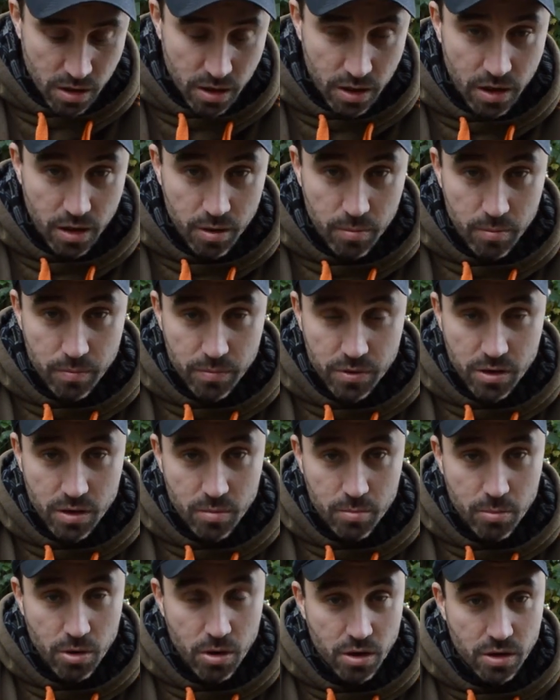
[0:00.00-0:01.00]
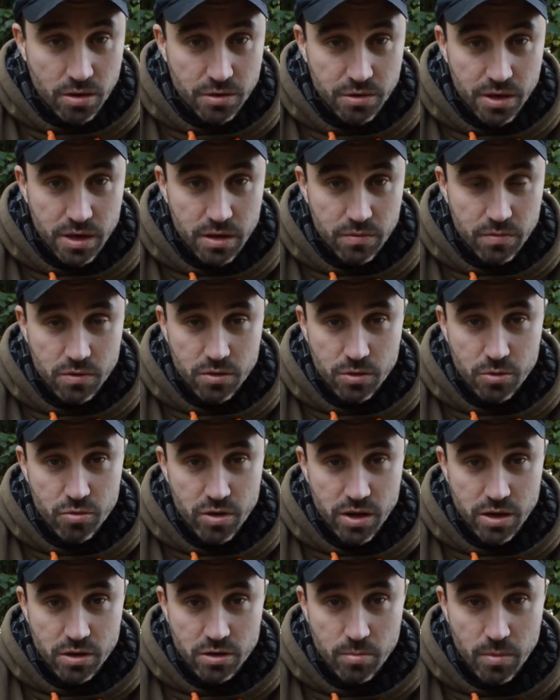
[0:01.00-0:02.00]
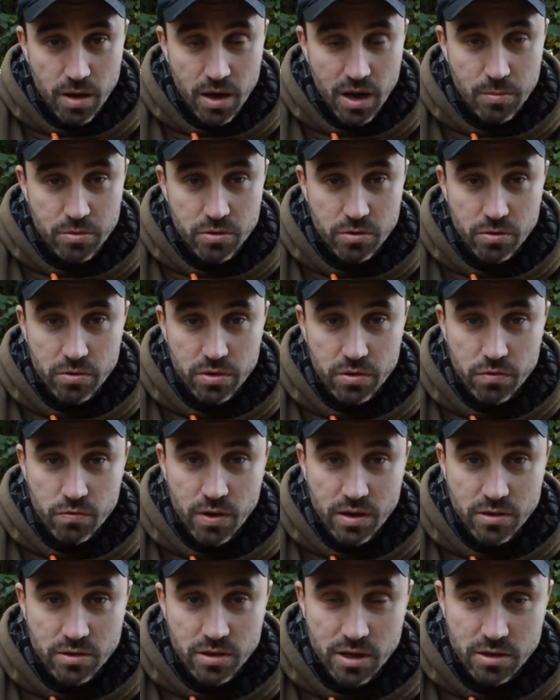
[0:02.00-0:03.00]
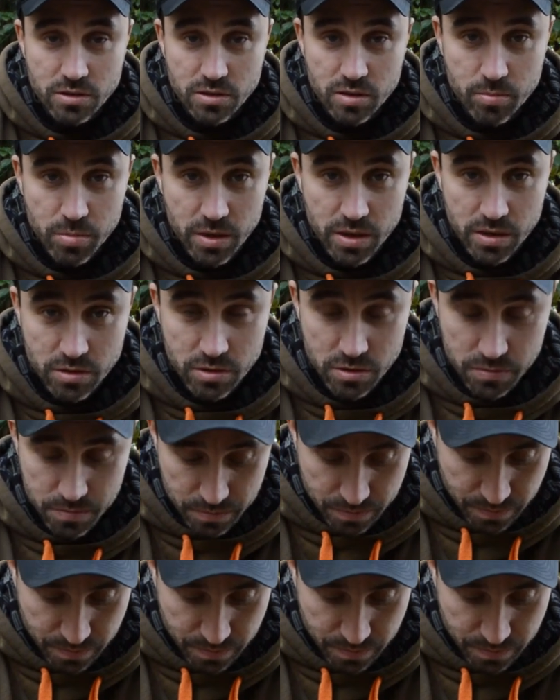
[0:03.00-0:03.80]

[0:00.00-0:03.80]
And Mark and Dave create some absolutely fantastic baits.